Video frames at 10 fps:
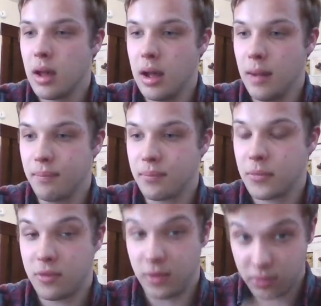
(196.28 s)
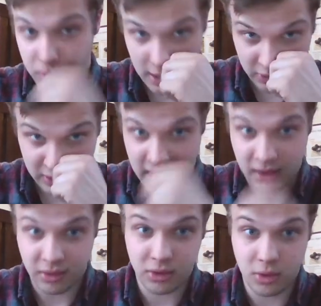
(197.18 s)
For this project,
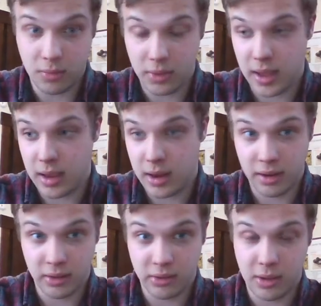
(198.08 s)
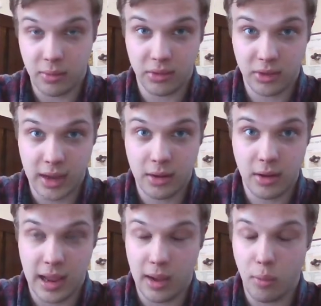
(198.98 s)
I assumed that air density was
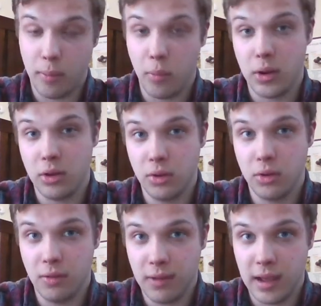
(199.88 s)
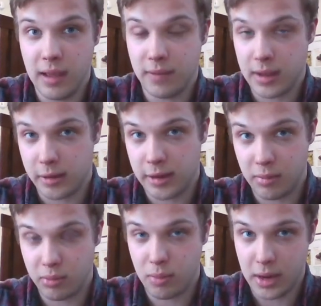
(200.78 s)
standard at 1.225
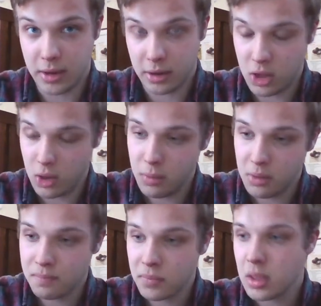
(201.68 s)
kilograms per meter cubed,